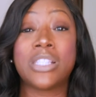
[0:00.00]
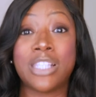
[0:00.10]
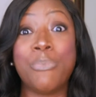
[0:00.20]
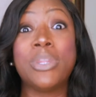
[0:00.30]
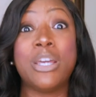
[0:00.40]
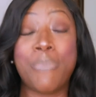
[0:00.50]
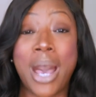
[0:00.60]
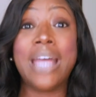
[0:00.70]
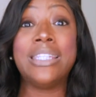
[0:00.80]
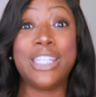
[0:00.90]
Some of them
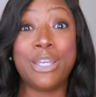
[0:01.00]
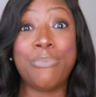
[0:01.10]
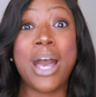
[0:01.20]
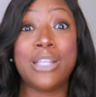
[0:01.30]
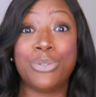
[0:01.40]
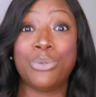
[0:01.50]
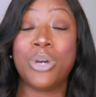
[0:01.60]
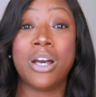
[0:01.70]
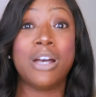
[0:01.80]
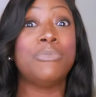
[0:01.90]
I did buy two
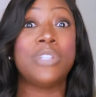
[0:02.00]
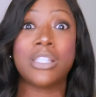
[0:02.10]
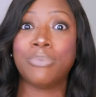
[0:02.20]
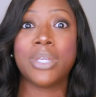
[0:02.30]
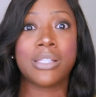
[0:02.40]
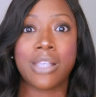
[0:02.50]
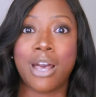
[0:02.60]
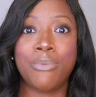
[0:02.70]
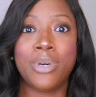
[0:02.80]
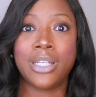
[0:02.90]
of just because
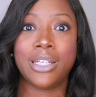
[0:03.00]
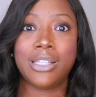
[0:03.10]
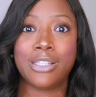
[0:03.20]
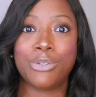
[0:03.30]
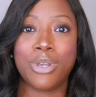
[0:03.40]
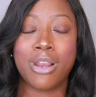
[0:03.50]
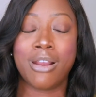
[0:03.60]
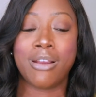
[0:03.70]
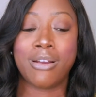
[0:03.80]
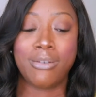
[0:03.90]
I wanted to,
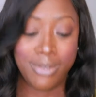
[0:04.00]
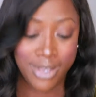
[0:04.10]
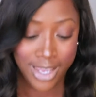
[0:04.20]
girl.